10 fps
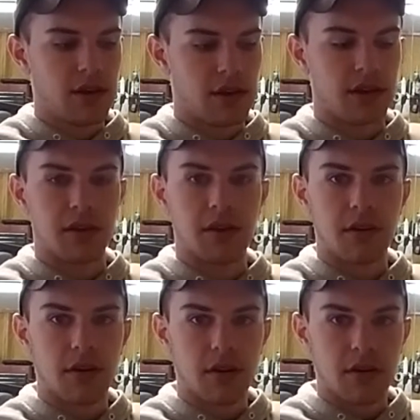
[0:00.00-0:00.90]
And
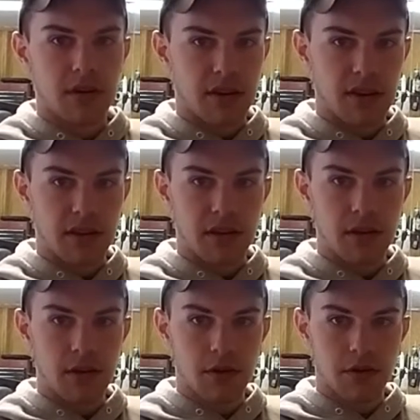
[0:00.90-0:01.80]
in
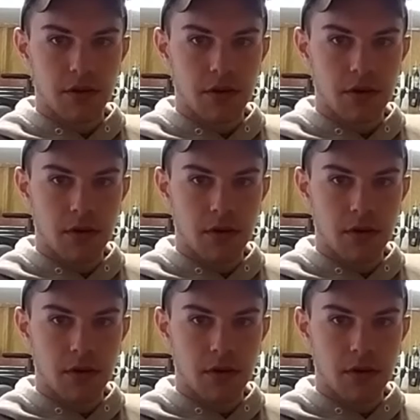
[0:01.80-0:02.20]
here